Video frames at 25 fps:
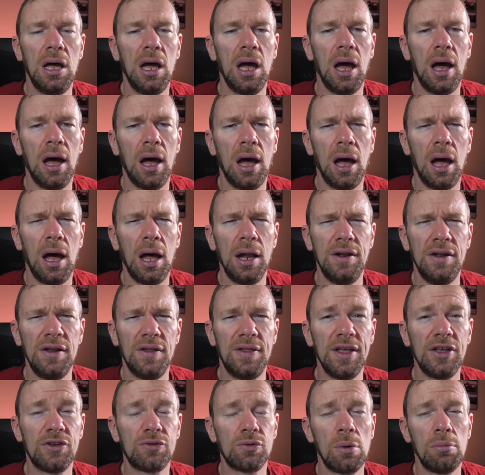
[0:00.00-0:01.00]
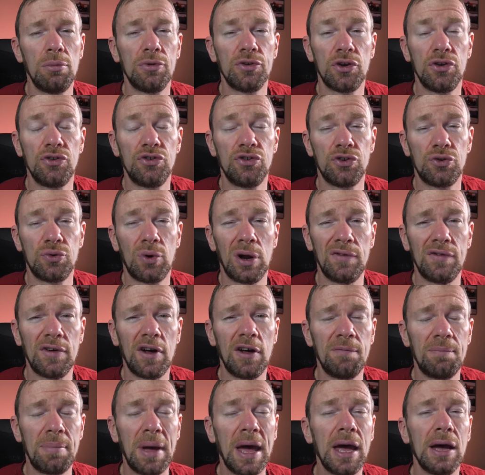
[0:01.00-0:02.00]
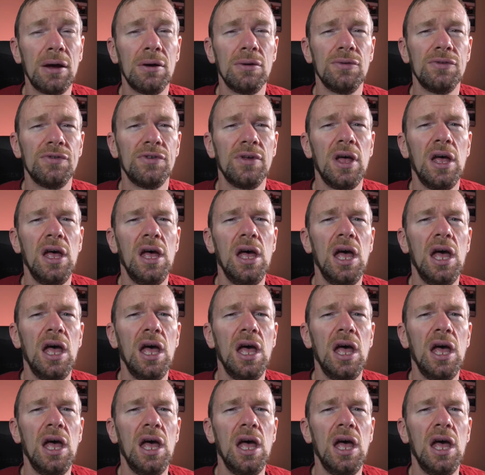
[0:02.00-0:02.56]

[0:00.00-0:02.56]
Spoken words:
And this one was £125.